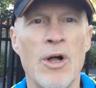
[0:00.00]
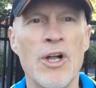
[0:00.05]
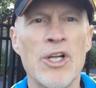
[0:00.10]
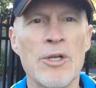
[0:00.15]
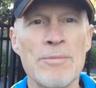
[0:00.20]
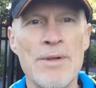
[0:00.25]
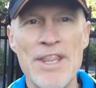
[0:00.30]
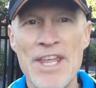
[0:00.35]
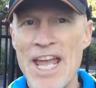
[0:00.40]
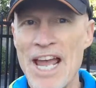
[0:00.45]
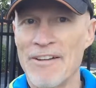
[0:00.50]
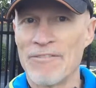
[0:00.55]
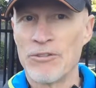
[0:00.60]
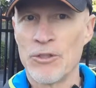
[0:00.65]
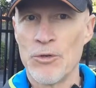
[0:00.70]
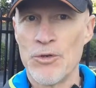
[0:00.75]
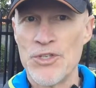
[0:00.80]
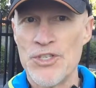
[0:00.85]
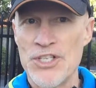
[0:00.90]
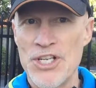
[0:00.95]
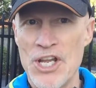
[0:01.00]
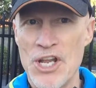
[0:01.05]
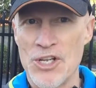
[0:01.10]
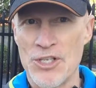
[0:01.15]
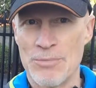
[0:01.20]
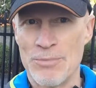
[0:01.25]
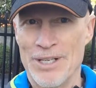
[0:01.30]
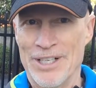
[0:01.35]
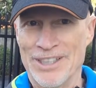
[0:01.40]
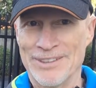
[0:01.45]
Welcome to the Affluent
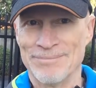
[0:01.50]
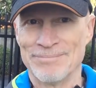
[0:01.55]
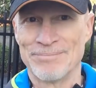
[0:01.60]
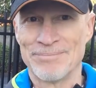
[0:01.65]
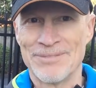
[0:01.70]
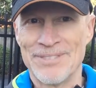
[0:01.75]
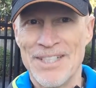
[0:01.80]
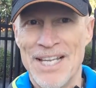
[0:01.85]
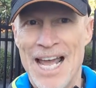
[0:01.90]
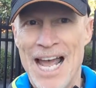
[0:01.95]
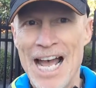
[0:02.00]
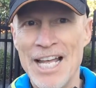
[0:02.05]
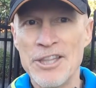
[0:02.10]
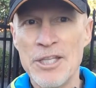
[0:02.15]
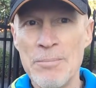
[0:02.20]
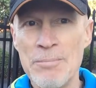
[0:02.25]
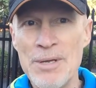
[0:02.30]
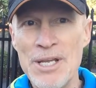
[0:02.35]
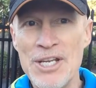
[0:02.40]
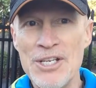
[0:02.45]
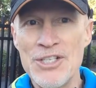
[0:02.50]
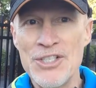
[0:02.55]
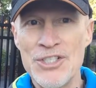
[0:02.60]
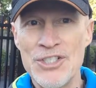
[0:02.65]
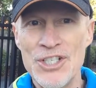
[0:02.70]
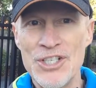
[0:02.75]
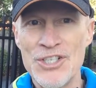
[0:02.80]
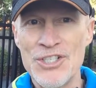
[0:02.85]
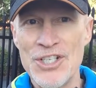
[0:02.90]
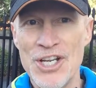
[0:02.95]
Sales Minute. At the beach
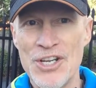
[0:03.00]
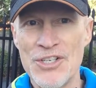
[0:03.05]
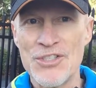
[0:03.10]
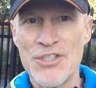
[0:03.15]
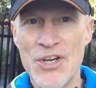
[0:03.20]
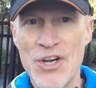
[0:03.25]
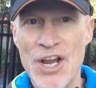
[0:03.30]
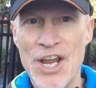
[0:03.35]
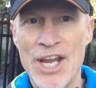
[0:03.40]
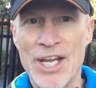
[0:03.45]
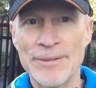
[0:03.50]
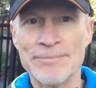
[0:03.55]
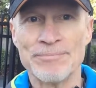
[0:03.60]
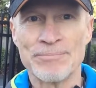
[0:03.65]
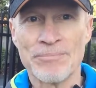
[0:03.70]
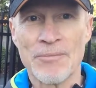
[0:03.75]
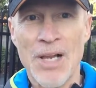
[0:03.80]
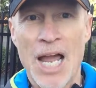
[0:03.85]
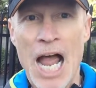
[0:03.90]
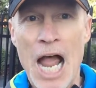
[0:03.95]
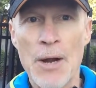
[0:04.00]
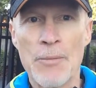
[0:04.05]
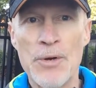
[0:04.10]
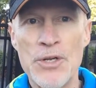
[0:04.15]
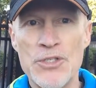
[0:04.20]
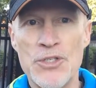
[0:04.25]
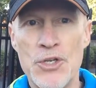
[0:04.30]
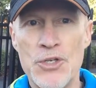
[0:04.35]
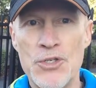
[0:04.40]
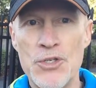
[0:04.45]
just yesterday, I
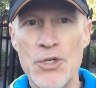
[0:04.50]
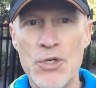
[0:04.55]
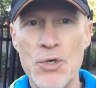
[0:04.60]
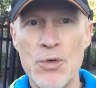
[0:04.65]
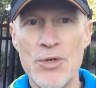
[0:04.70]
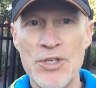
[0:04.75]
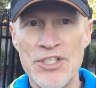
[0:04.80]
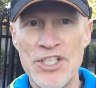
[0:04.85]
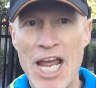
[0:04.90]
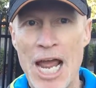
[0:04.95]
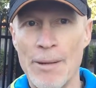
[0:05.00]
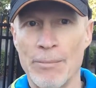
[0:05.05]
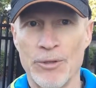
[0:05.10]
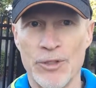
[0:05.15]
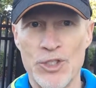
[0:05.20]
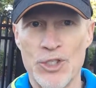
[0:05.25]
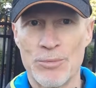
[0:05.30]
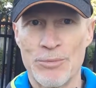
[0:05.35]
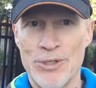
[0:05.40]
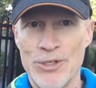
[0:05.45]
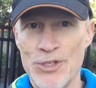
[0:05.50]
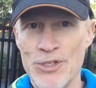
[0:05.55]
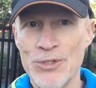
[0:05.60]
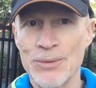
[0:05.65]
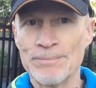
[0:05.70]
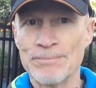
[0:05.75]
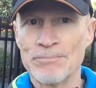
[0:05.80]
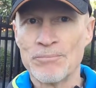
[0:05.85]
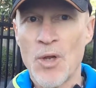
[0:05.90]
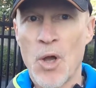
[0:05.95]
went to two establishments.
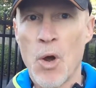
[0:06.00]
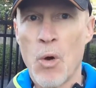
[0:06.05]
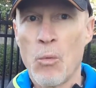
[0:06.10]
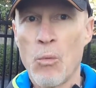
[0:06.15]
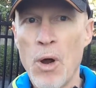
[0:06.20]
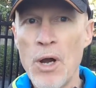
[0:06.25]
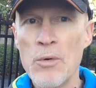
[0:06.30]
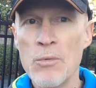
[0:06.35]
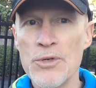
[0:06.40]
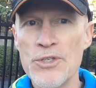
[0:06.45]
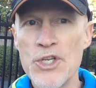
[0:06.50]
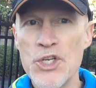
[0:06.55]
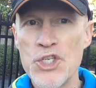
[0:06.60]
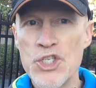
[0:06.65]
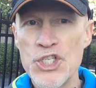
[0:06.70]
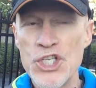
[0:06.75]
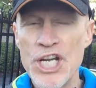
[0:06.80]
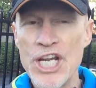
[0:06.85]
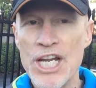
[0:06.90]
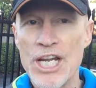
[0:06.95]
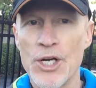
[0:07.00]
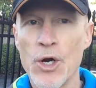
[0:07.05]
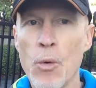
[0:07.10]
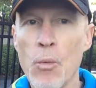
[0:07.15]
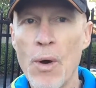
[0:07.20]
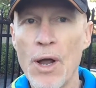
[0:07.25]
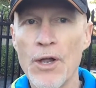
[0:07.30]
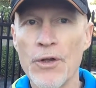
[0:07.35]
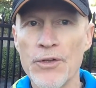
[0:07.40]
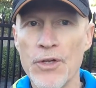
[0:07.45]
One was a chain, a
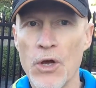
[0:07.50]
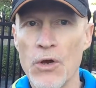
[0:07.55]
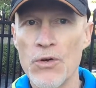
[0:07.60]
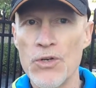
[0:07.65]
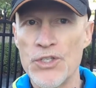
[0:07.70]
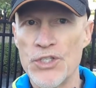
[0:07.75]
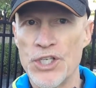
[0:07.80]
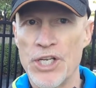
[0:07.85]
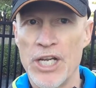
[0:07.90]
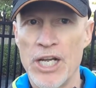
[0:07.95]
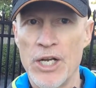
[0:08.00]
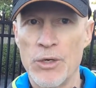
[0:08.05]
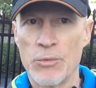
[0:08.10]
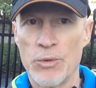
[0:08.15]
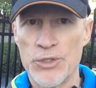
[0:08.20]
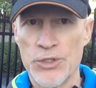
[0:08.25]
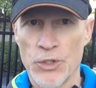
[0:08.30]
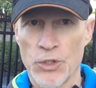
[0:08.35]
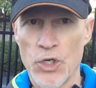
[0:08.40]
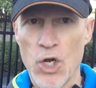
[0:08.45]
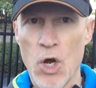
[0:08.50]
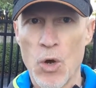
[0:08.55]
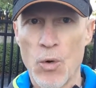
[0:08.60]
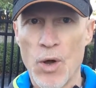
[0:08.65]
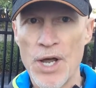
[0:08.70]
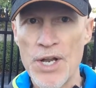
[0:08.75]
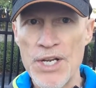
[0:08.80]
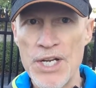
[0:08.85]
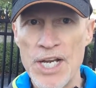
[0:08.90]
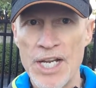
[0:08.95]
well-known chain which will
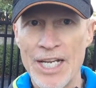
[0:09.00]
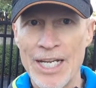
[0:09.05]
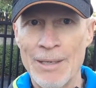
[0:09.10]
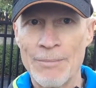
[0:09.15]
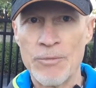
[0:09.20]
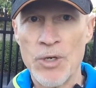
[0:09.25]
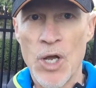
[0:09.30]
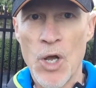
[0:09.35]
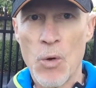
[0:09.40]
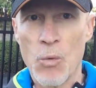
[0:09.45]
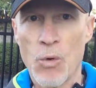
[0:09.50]
go unnamed.